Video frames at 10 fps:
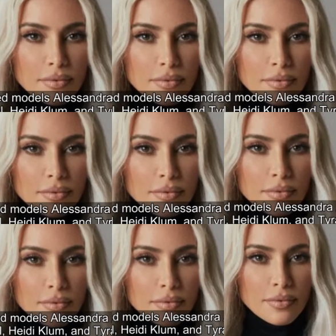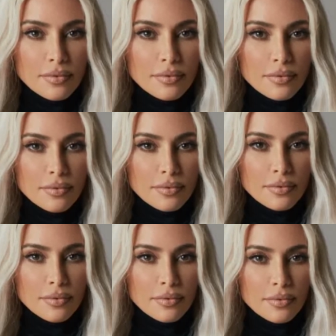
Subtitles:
Nobody speaks.